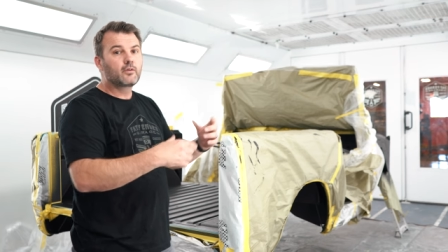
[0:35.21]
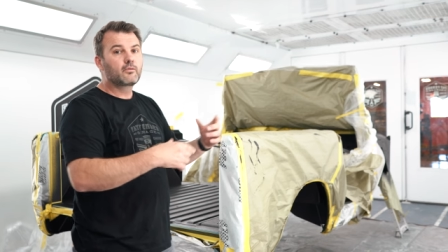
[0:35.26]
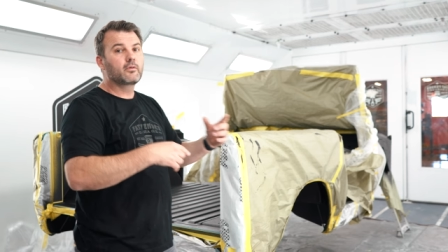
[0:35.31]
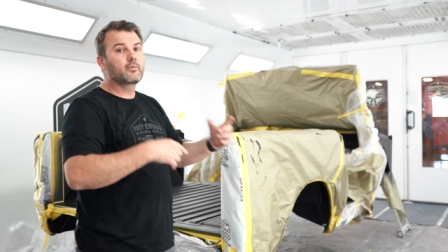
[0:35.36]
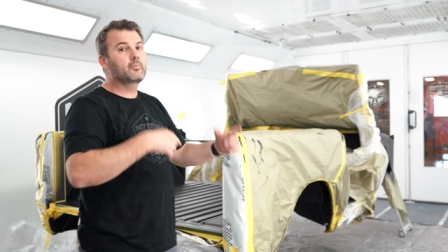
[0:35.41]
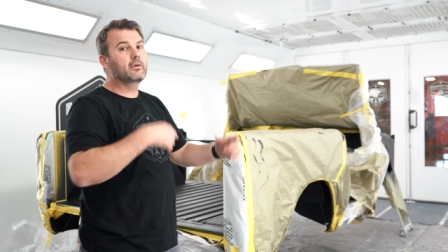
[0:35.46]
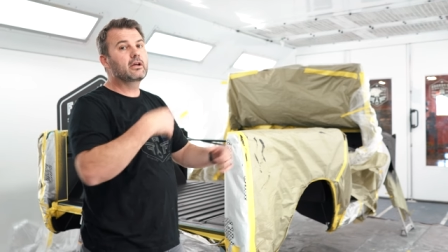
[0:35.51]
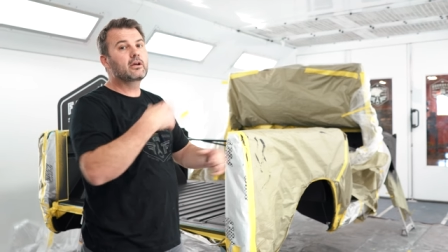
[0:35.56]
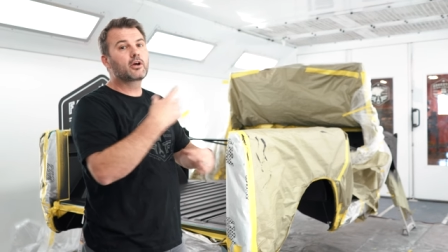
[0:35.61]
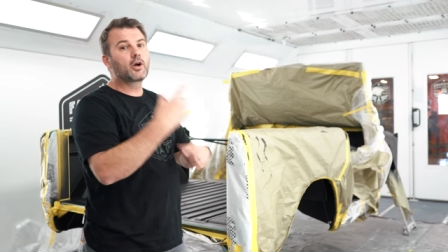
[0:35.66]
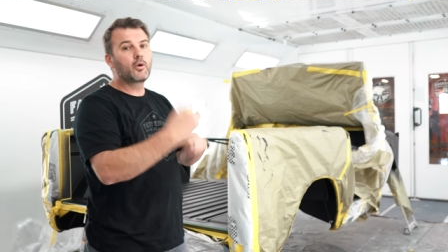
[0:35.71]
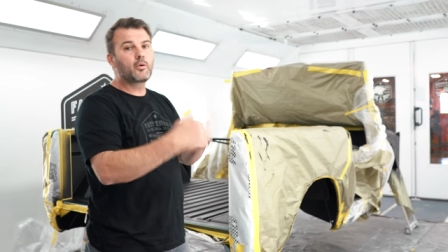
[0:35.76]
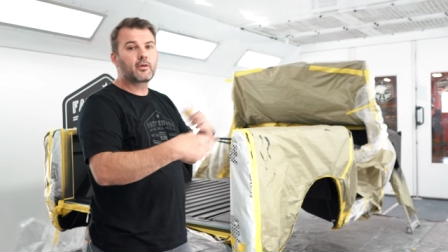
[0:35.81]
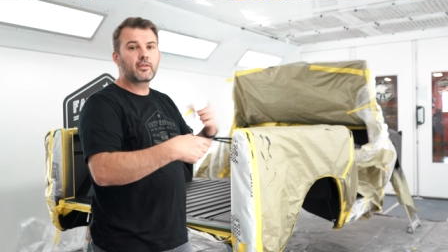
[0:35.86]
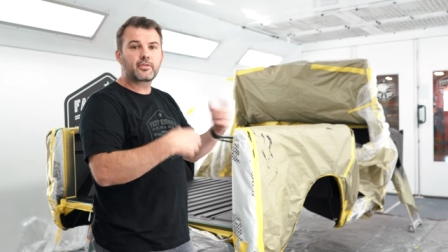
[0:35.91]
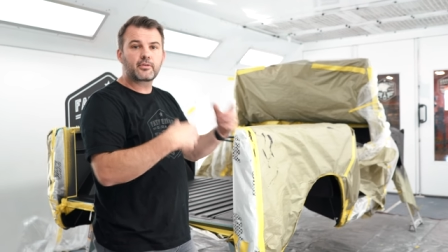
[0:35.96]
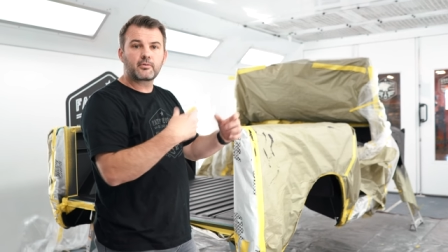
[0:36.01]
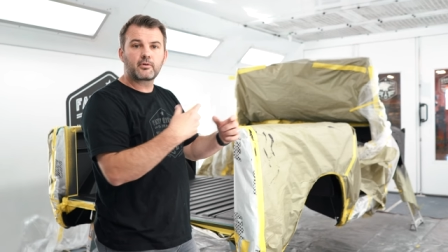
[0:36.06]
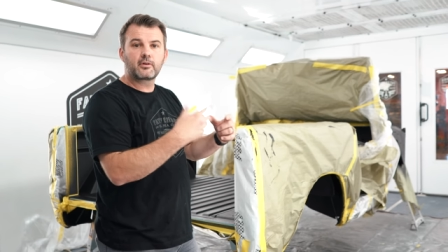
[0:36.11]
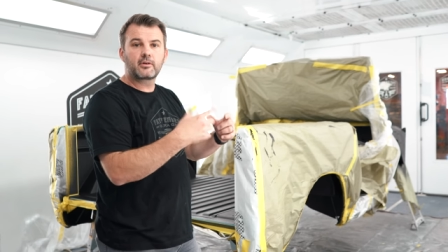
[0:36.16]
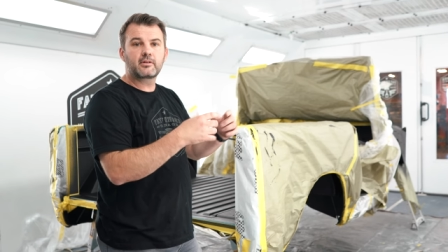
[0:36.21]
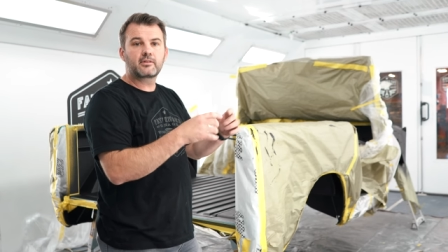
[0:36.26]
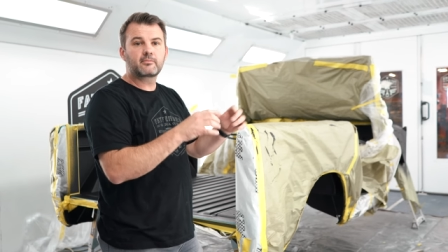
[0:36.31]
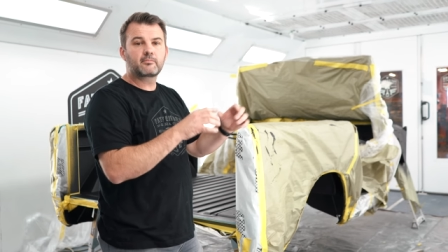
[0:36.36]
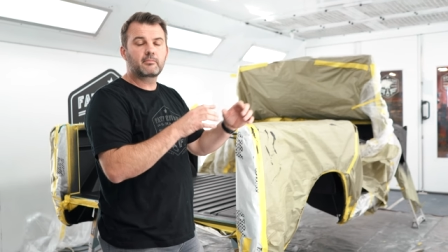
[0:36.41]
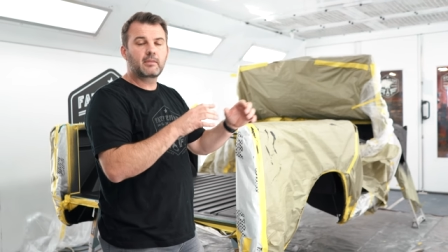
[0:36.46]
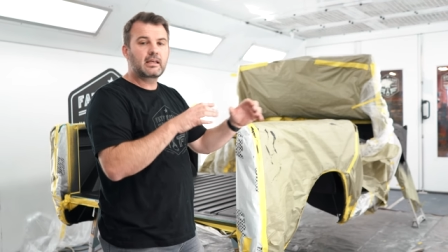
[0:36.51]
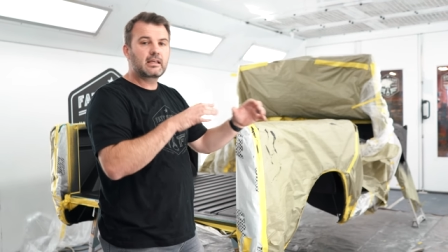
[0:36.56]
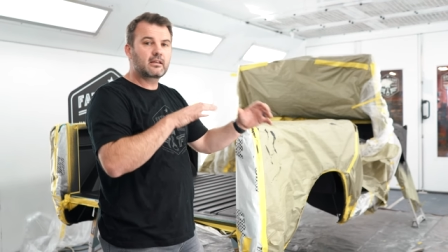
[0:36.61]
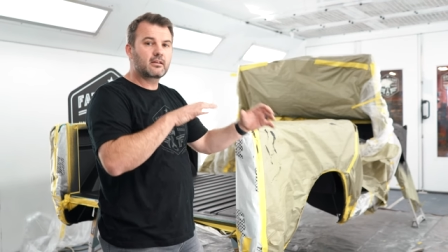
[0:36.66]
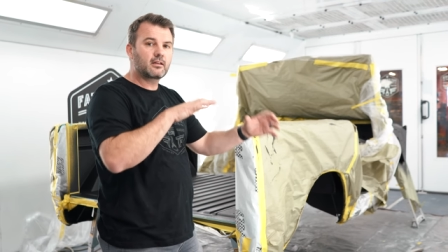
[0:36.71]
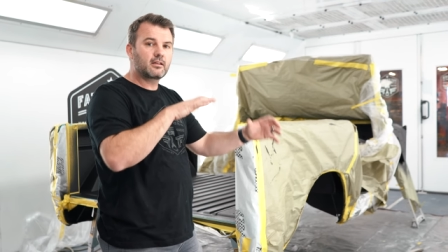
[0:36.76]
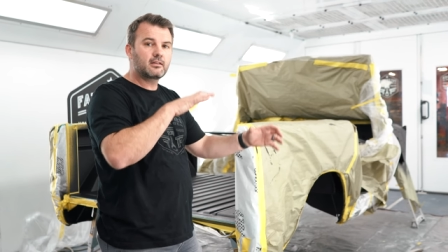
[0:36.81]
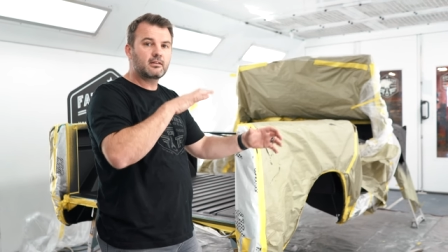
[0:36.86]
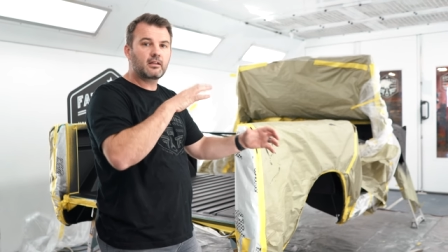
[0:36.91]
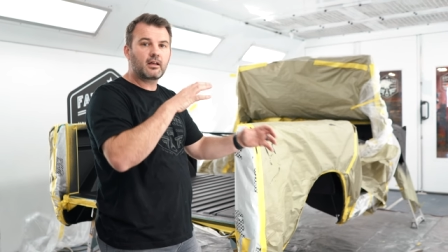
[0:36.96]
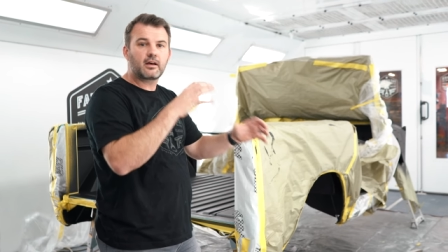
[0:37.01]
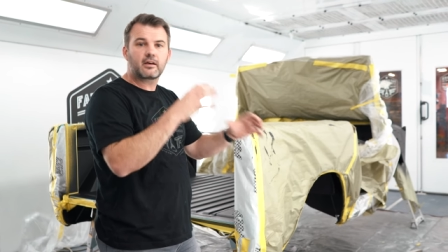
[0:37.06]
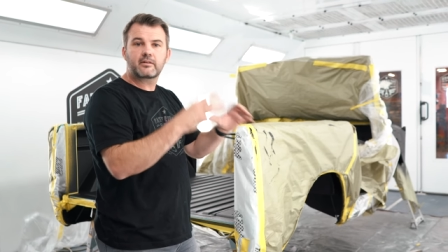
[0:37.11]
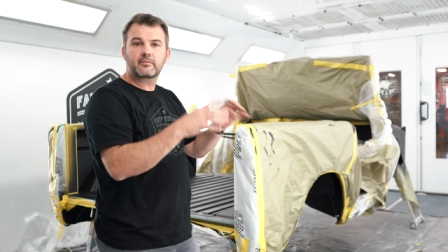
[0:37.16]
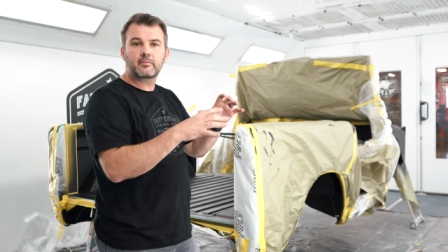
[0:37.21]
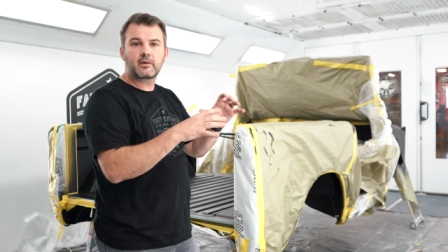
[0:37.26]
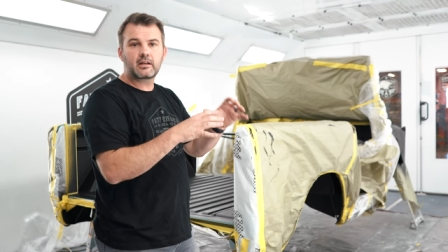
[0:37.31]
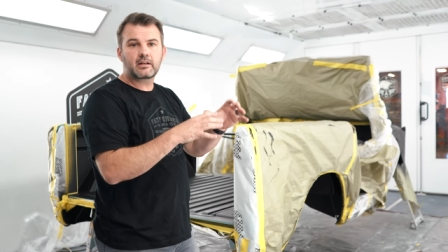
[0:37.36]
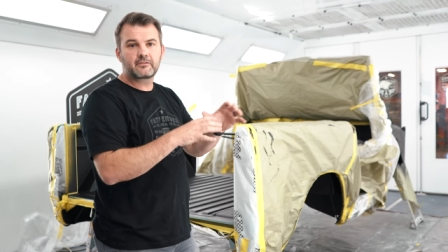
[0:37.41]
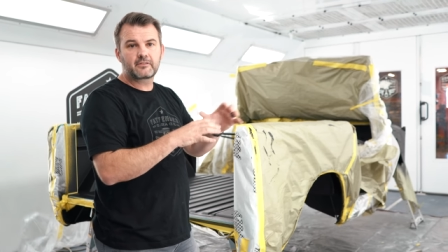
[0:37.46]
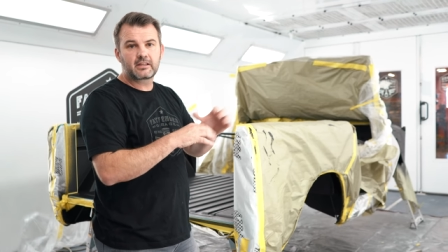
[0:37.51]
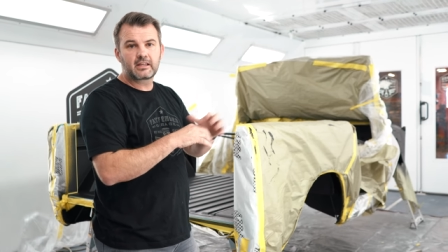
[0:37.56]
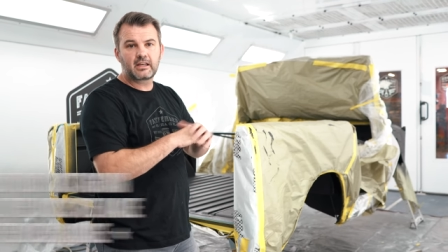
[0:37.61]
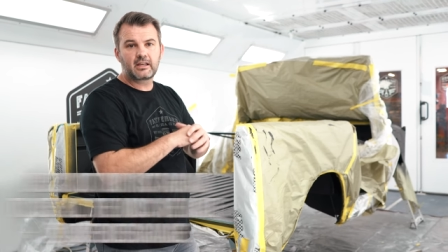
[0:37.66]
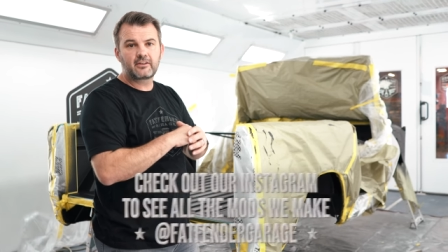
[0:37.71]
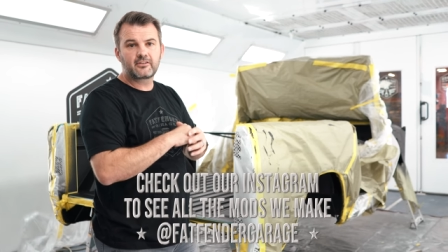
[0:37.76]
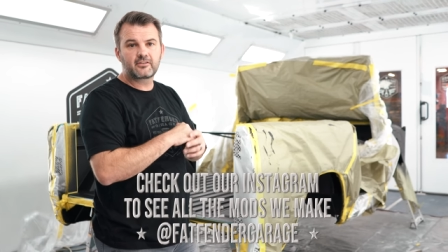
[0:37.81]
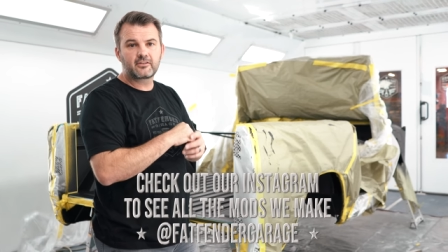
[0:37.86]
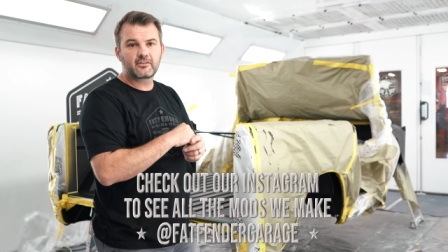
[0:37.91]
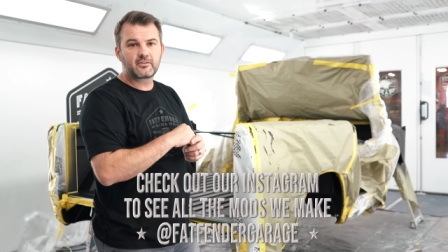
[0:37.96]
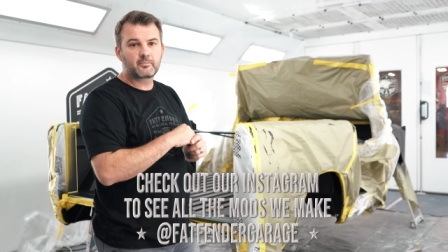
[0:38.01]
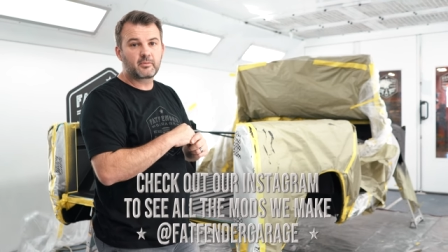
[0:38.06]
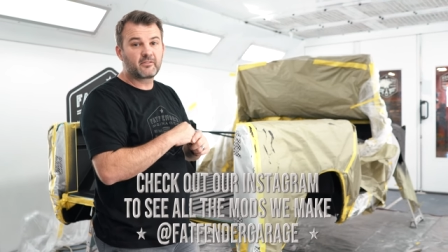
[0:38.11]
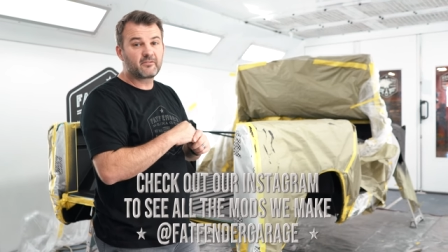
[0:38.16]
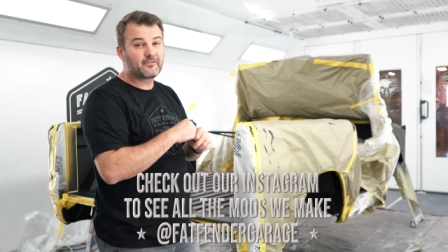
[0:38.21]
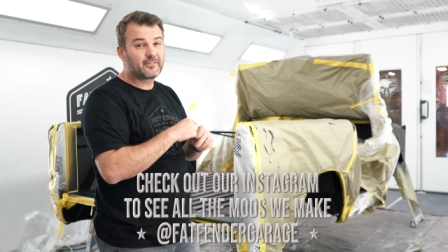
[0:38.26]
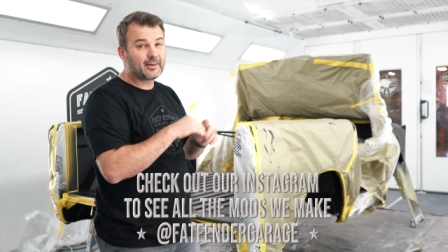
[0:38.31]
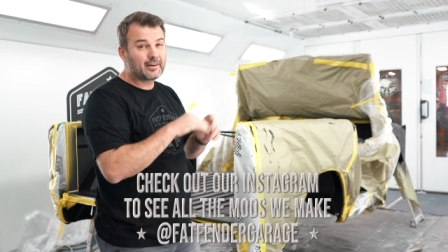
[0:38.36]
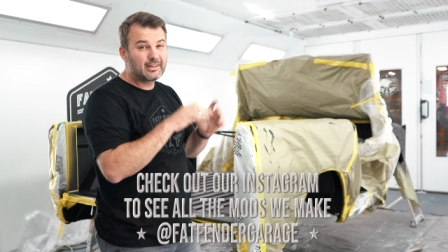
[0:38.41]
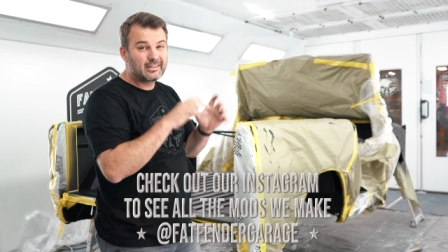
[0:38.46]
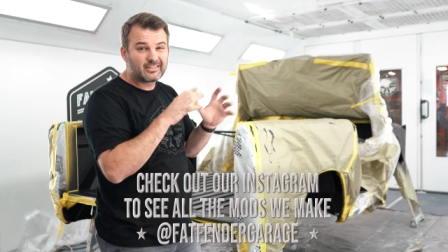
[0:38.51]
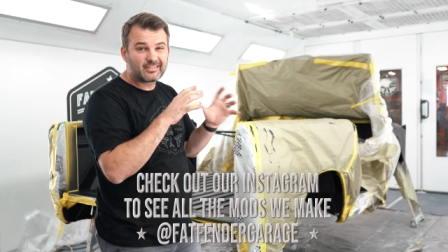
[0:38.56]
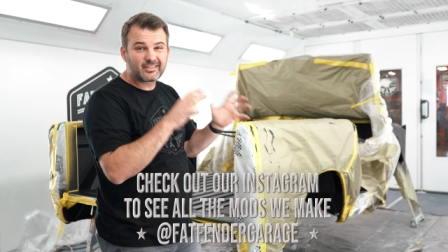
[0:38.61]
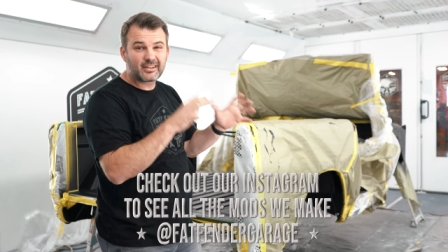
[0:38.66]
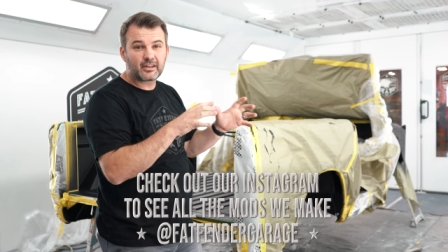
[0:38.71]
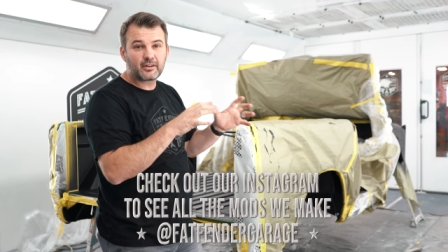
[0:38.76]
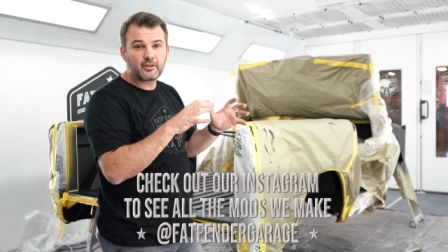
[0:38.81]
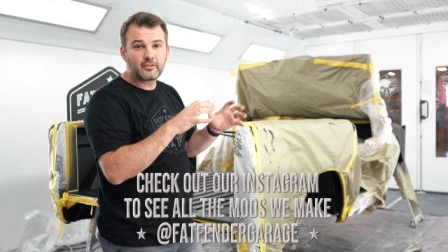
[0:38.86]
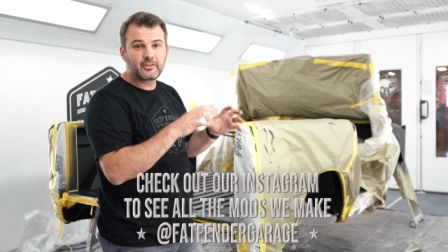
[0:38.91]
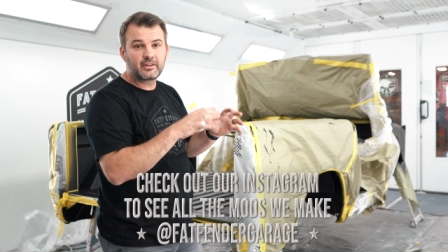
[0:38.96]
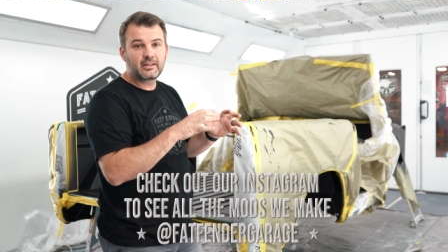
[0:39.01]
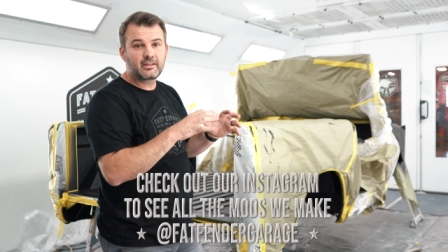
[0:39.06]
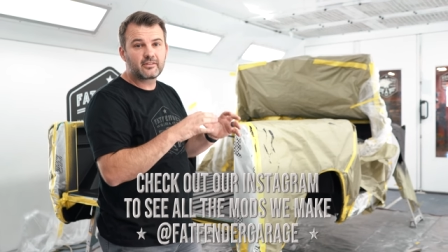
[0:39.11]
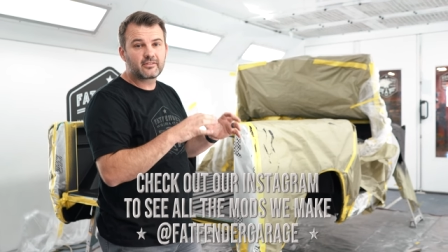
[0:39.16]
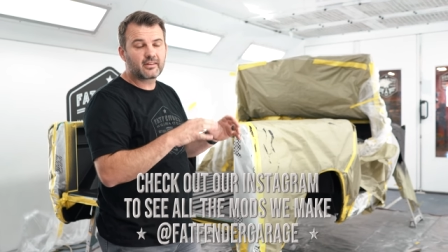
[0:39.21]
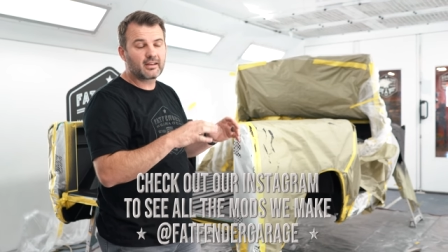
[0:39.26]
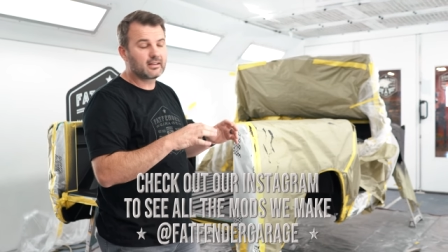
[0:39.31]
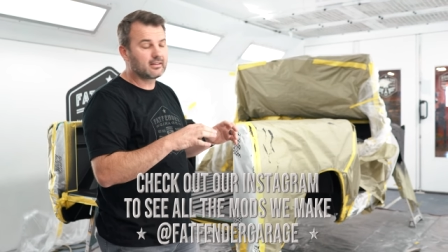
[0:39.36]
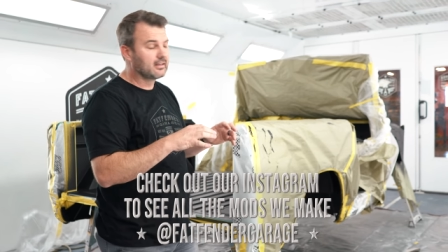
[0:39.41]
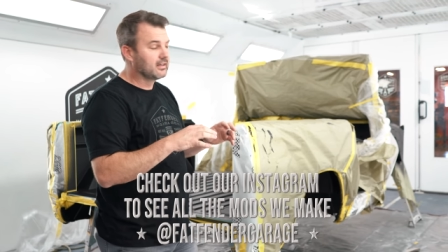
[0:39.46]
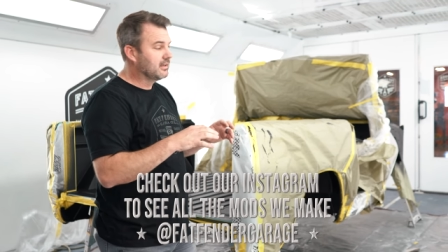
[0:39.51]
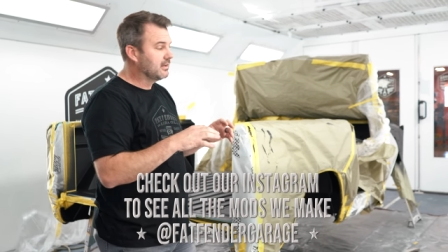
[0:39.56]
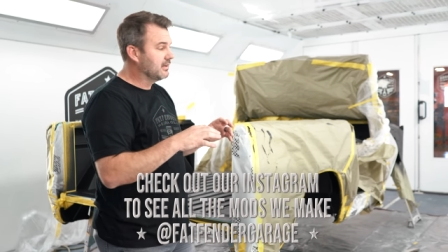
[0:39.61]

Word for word: we've been going through it, making a lot of modifications, but very subtle things that